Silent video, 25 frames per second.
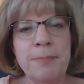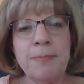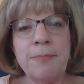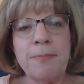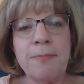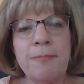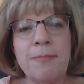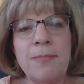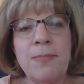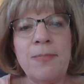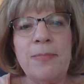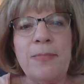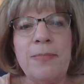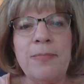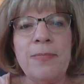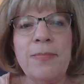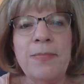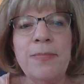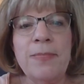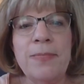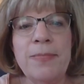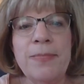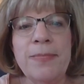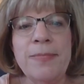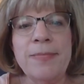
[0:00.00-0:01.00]

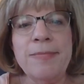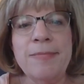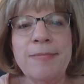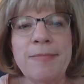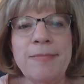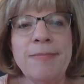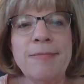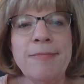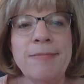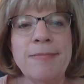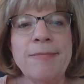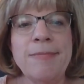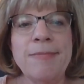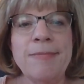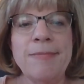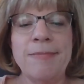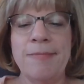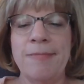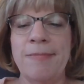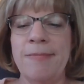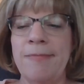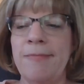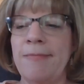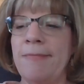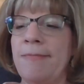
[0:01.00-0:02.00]

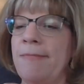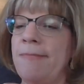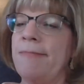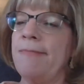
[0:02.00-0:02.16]
(silence)